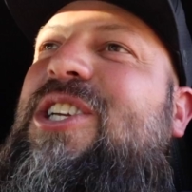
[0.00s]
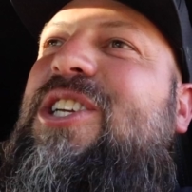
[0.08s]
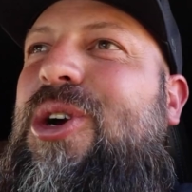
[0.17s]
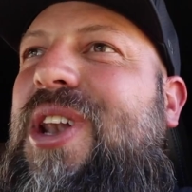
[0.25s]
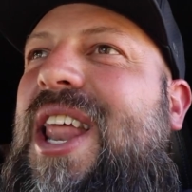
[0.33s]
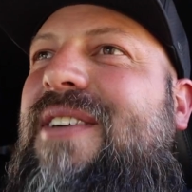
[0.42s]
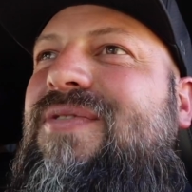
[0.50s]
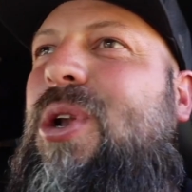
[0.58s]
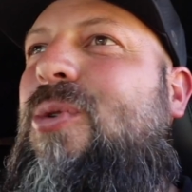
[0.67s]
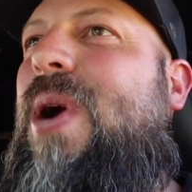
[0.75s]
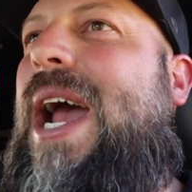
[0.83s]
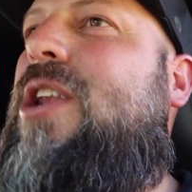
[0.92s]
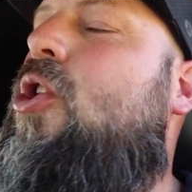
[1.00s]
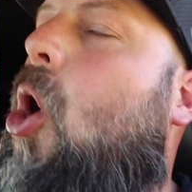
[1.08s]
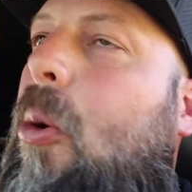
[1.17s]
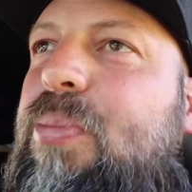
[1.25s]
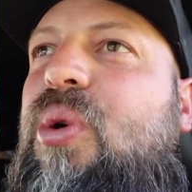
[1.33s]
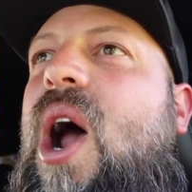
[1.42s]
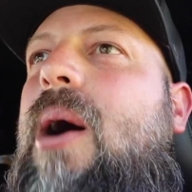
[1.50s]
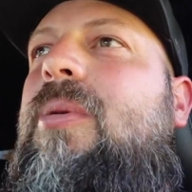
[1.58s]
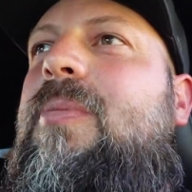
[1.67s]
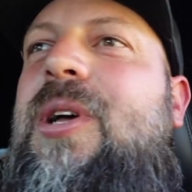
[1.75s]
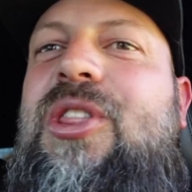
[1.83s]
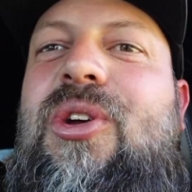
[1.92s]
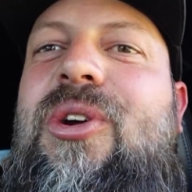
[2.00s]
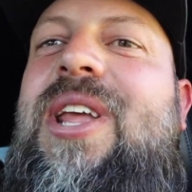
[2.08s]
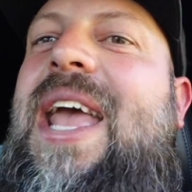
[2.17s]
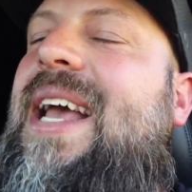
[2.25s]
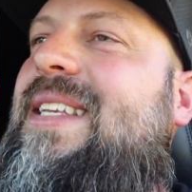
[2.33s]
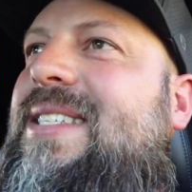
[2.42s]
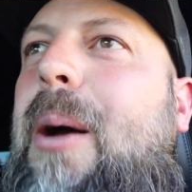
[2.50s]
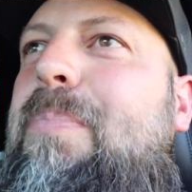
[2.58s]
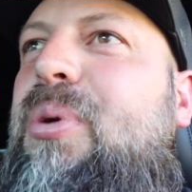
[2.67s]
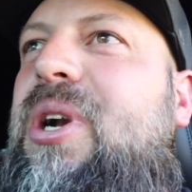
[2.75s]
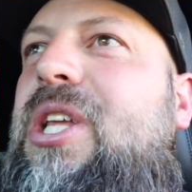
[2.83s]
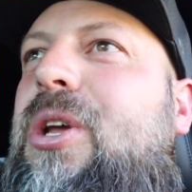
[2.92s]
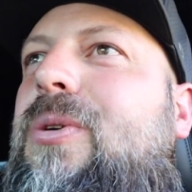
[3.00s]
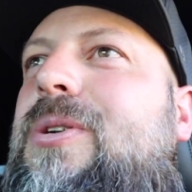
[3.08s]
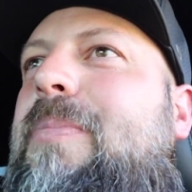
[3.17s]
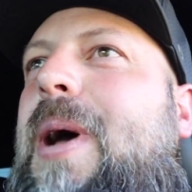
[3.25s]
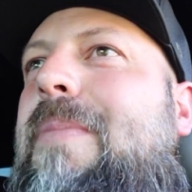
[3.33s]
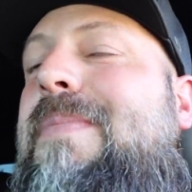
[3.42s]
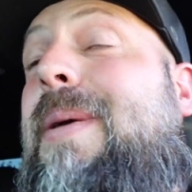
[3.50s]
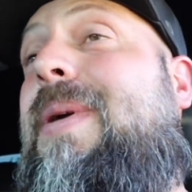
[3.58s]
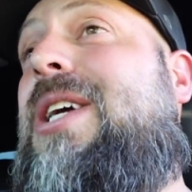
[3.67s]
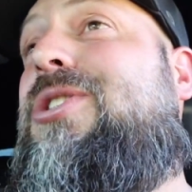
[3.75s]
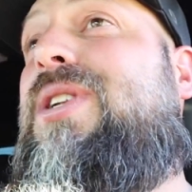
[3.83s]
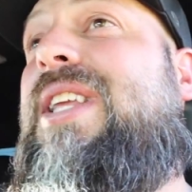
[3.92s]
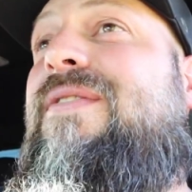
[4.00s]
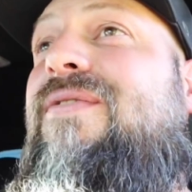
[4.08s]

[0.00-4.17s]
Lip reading: turn left and right, no problem on 38s, I'm pretty yoked about. Maybe I should get